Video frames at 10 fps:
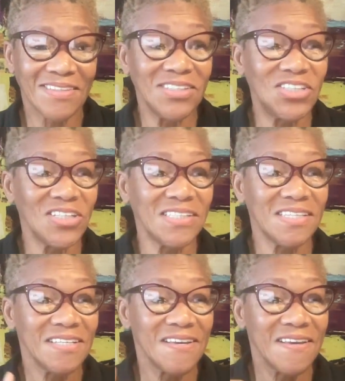to
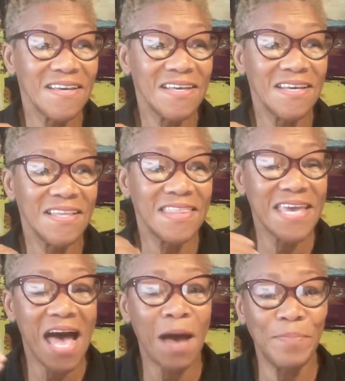just
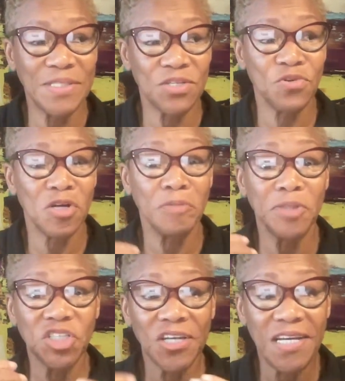the opposite, or I'm
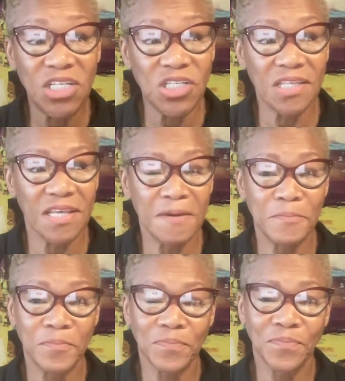changing them